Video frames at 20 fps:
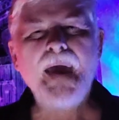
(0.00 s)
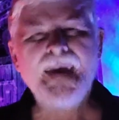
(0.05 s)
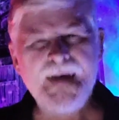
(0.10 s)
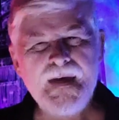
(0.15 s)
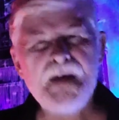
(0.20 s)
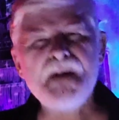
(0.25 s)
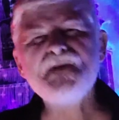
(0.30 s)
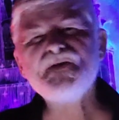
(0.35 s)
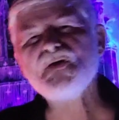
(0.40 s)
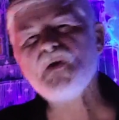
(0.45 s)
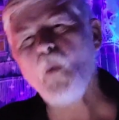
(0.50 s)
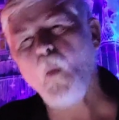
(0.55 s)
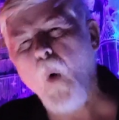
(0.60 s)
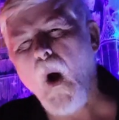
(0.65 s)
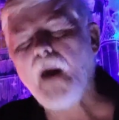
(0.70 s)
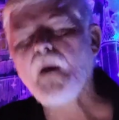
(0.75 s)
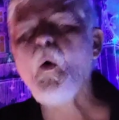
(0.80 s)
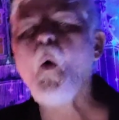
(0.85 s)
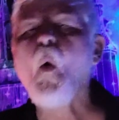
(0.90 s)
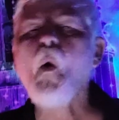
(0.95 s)
He is the
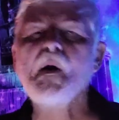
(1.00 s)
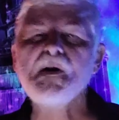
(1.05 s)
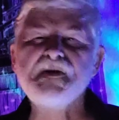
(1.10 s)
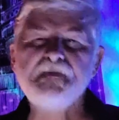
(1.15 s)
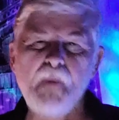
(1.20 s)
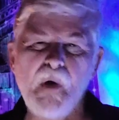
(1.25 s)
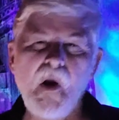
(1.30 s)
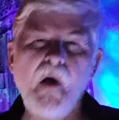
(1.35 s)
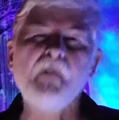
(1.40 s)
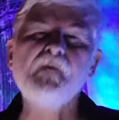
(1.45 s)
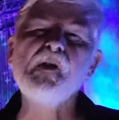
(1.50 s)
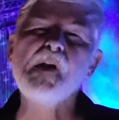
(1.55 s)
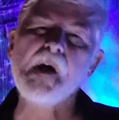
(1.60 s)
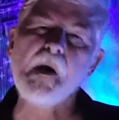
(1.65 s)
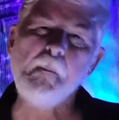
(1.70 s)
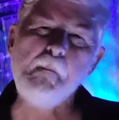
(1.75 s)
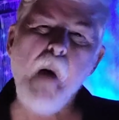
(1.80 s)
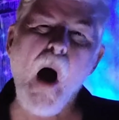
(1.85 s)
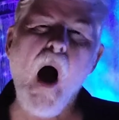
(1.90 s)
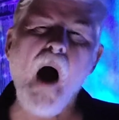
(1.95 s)
white horseman of
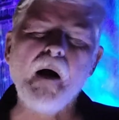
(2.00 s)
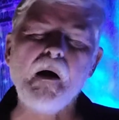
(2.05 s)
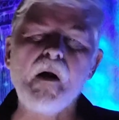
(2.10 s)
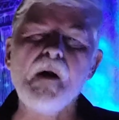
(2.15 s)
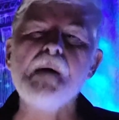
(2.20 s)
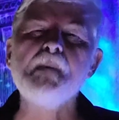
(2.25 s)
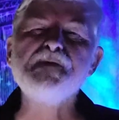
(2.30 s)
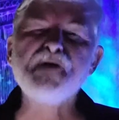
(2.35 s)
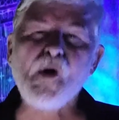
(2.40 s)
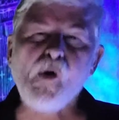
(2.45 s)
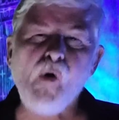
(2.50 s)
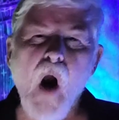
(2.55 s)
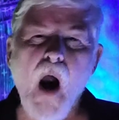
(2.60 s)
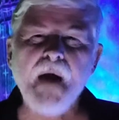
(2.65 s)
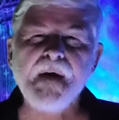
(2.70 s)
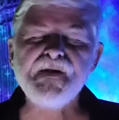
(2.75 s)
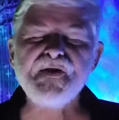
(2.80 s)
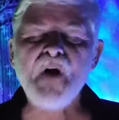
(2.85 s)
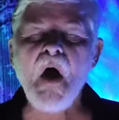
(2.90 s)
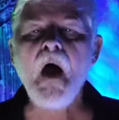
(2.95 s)
the apocalypse,
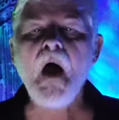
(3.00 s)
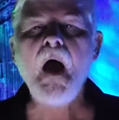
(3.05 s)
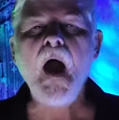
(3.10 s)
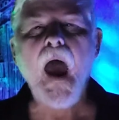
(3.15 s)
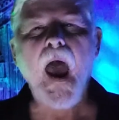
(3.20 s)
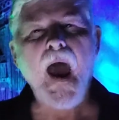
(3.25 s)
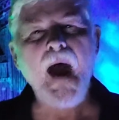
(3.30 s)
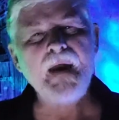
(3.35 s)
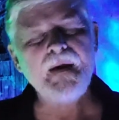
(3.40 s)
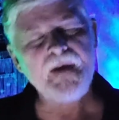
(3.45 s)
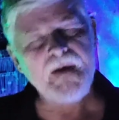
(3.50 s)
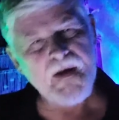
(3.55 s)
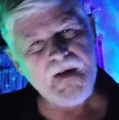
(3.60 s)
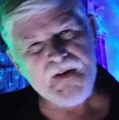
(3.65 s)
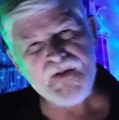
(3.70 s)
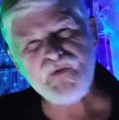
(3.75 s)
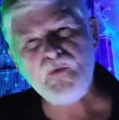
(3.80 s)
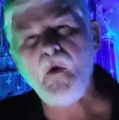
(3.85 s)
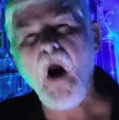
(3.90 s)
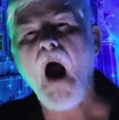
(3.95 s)
Christ and he
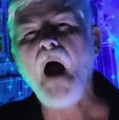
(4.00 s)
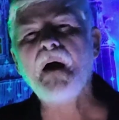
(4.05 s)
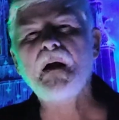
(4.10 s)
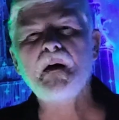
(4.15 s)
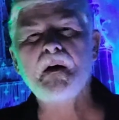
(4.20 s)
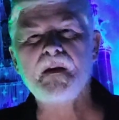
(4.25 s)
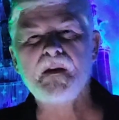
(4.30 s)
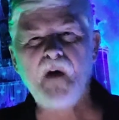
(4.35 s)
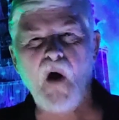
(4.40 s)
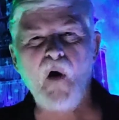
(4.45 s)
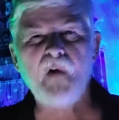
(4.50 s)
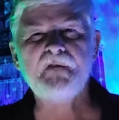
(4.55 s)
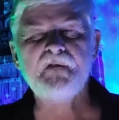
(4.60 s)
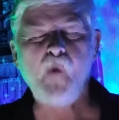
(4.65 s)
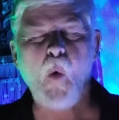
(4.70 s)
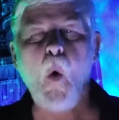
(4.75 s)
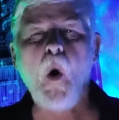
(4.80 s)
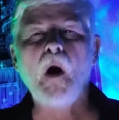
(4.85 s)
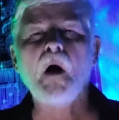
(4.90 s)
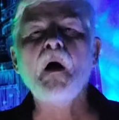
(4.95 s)
is riding
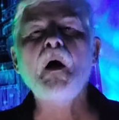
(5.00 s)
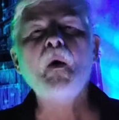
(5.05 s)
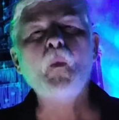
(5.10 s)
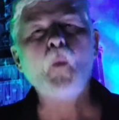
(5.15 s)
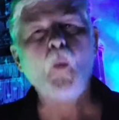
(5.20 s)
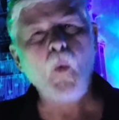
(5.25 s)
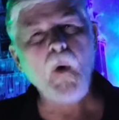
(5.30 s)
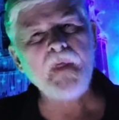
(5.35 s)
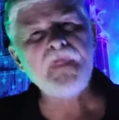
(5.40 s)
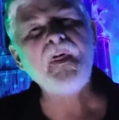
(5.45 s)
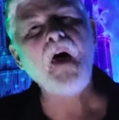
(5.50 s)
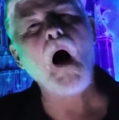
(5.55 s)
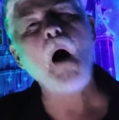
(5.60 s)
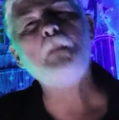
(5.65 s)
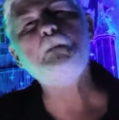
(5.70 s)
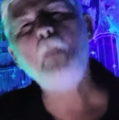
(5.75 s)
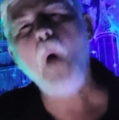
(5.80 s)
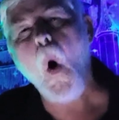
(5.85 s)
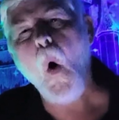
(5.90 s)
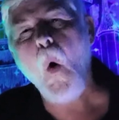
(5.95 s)
therefore with a
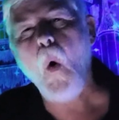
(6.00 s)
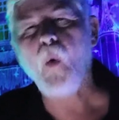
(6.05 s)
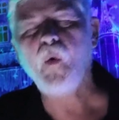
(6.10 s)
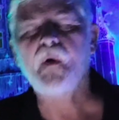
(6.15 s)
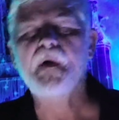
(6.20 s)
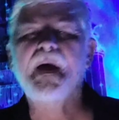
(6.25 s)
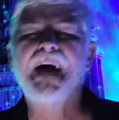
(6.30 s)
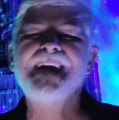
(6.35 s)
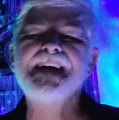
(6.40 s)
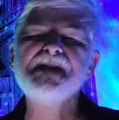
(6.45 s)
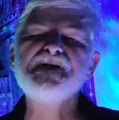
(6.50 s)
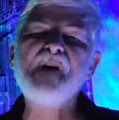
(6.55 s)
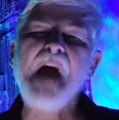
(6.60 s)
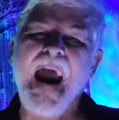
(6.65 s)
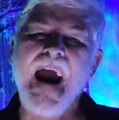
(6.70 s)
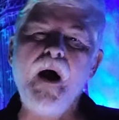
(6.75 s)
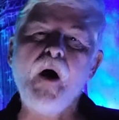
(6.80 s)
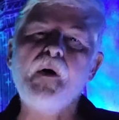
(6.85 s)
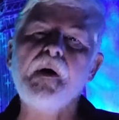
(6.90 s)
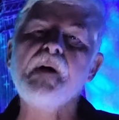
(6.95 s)
bow, and he's
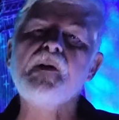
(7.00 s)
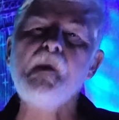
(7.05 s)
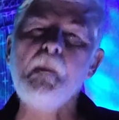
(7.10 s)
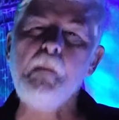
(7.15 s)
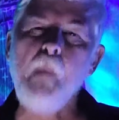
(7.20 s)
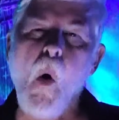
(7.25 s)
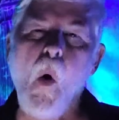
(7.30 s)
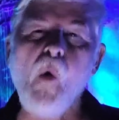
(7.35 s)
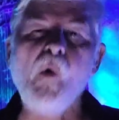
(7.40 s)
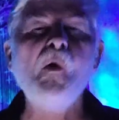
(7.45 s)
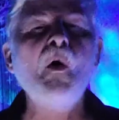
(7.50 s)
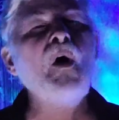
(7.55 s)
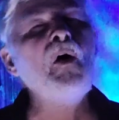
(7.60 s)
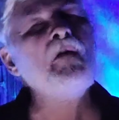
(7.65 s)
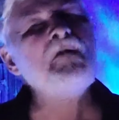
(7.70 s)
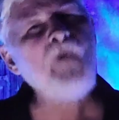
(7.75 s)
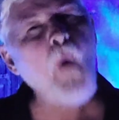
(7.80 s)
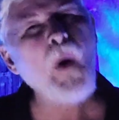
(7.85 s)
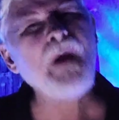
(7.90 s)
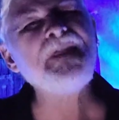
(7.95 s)
carrying the bow
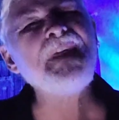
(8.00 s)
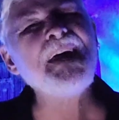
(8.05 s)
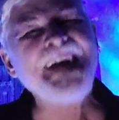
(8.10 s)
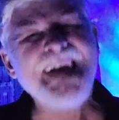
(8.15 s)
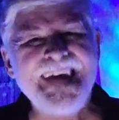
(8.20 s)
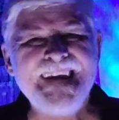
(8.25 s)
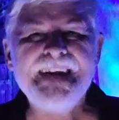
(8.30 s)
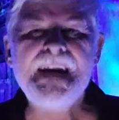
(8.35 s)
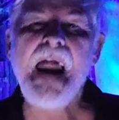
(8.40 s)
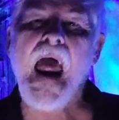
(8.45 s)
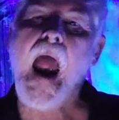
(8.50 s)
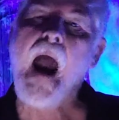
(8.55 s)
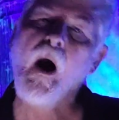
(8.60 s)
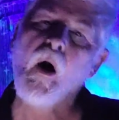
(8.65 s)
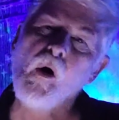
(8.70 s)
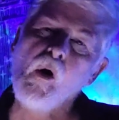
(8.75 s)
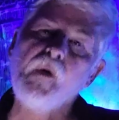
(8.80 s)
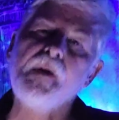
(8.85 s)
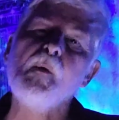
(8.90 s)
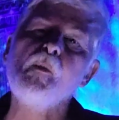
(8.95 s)
for the hidden
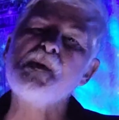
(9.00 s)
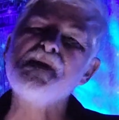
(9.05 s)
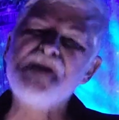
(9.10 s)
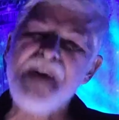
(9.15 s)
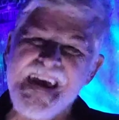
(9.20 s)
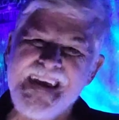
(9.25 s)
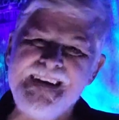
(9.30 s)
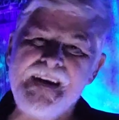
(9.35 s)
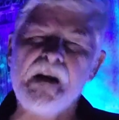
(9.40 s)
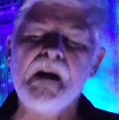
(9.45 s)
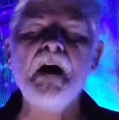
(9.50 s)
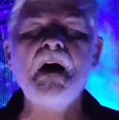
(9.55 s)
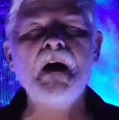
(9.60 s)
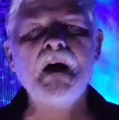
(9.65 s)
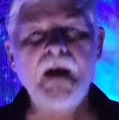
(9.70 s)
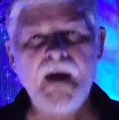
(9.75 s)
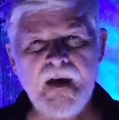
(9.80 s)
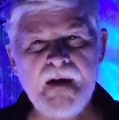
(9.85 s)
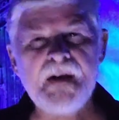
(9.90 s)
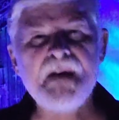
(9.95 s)
arrow that was hidden
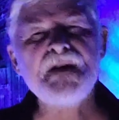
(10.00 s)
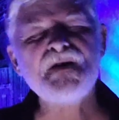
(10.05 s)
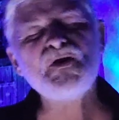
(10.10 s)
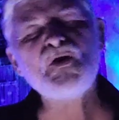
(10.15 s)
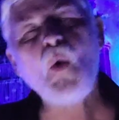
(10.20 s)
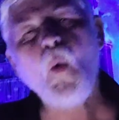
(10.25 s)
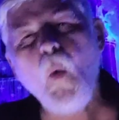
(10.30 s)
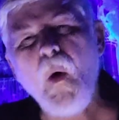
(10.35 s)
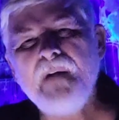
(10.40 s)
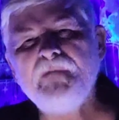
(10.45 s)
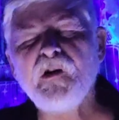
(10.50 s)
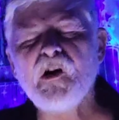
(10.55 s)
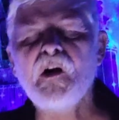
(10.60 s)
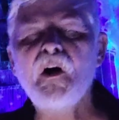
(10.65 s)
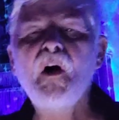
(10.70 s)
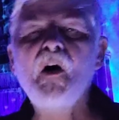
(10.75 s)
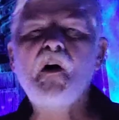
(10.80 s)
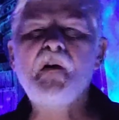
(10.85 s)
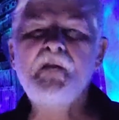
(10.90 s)
in his quiver